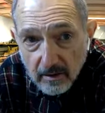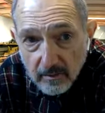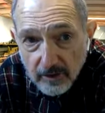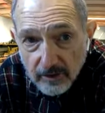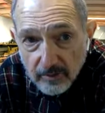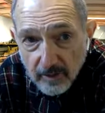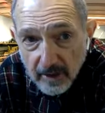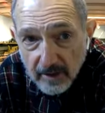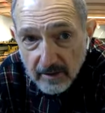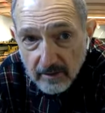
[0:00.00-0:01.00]
but you
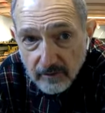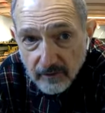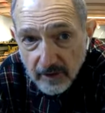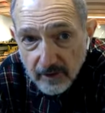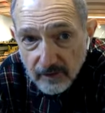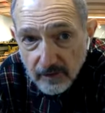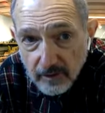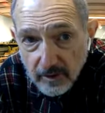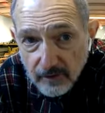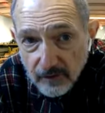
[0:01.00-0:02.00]
might, if
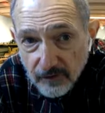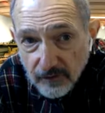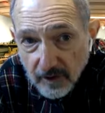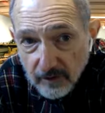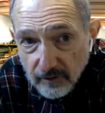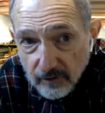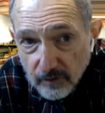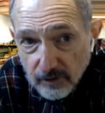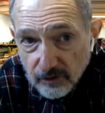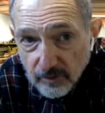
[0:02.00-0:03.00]
you foul the
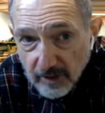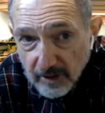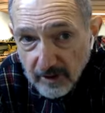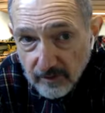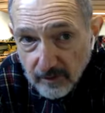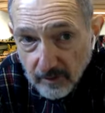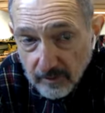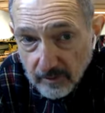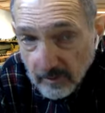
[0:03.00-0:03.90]
switch, you might have room.